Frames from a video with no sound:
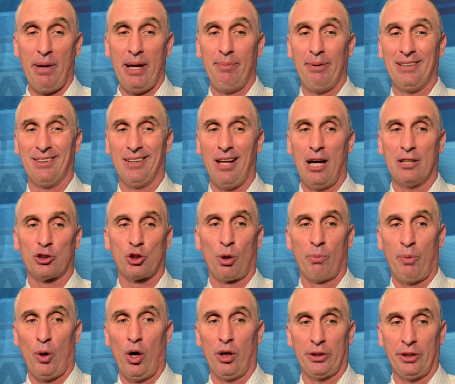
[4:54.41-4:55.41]
Maybe the
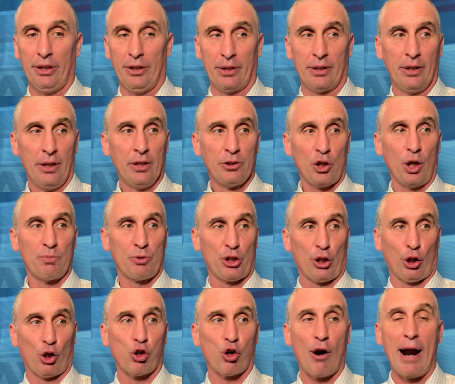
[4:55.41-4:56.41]
Lonzo Ball year in terms
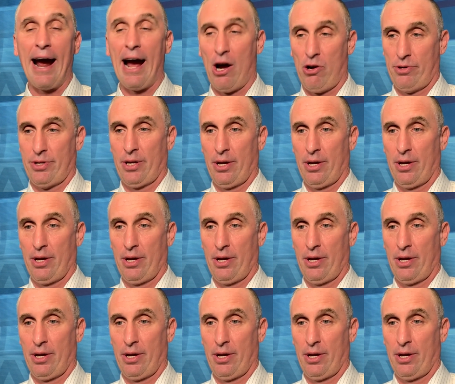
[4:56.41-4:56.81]
of the crowd